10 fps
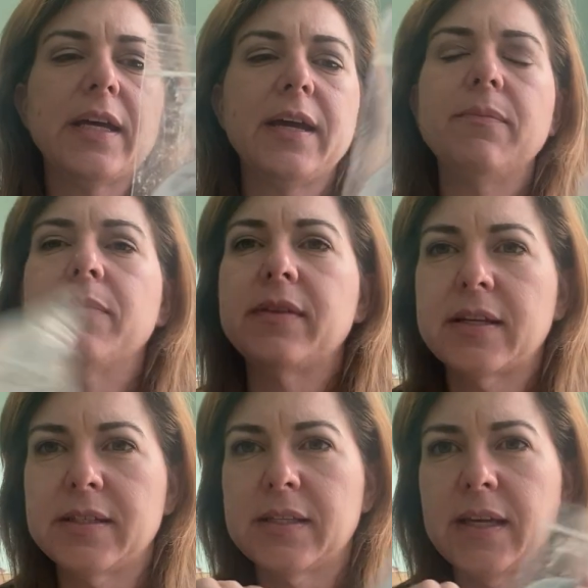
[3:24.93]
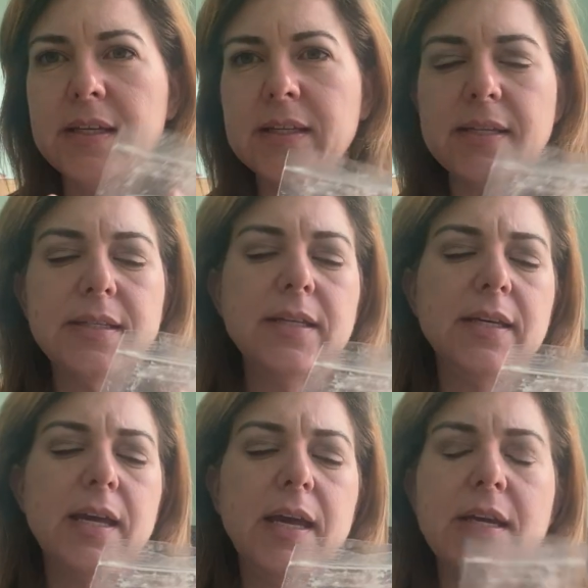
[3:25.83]
type. That's like
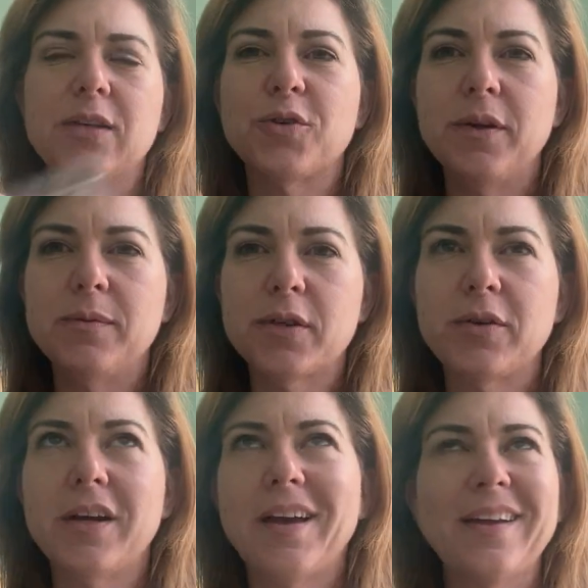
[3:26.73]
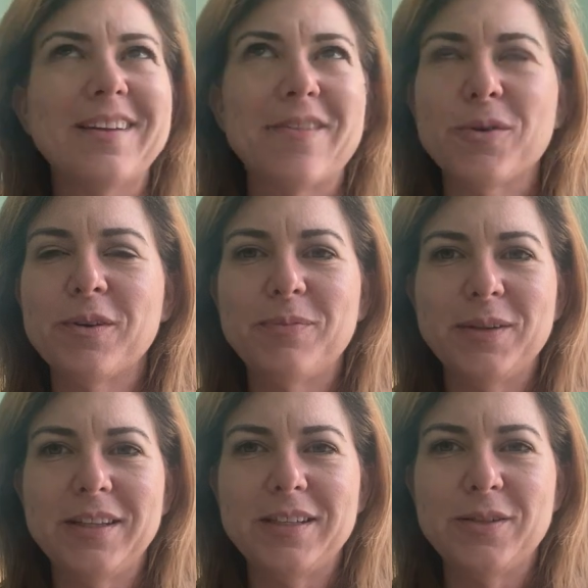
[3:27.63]
Scentsy and Cream Soda. I never would have
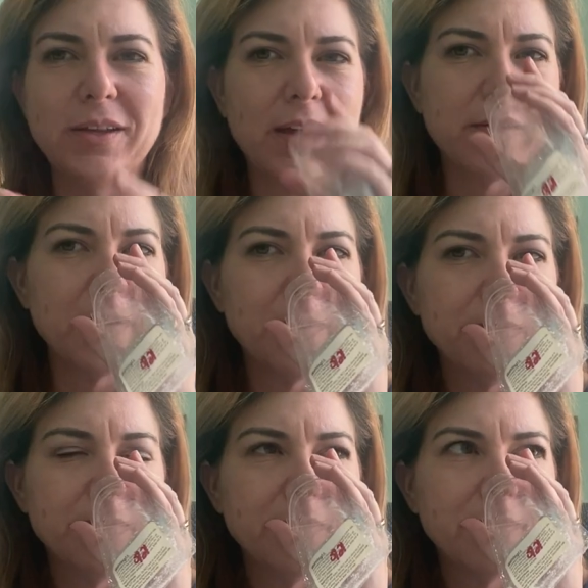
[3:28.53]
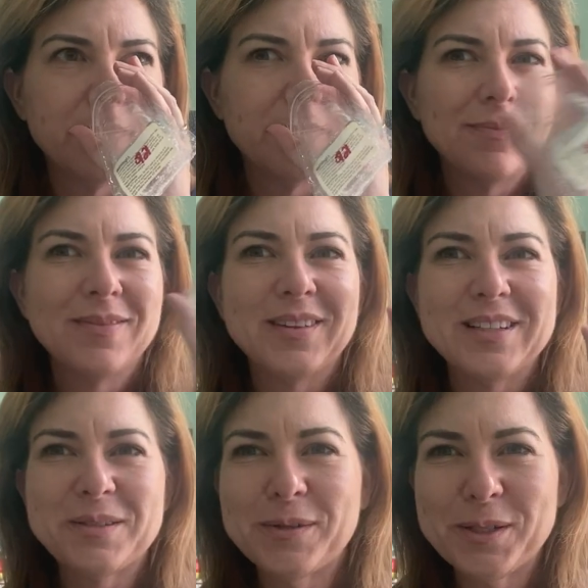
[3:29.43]
put these two together.
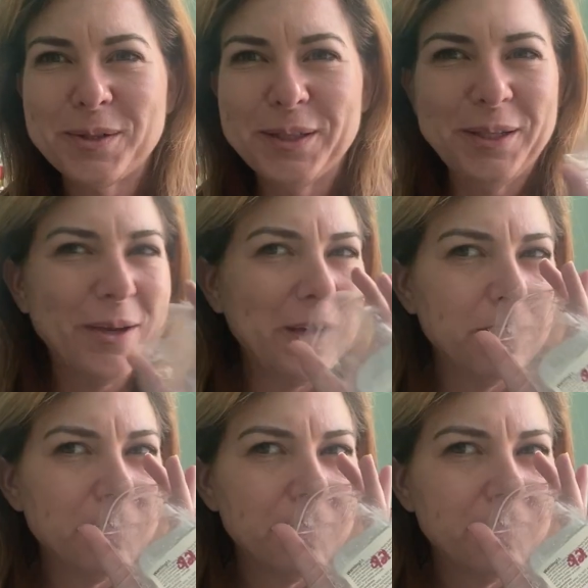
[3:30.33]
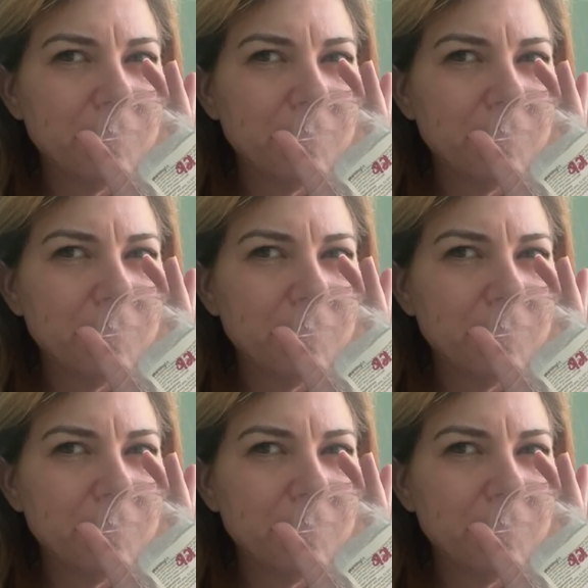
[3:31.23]
Smells really great.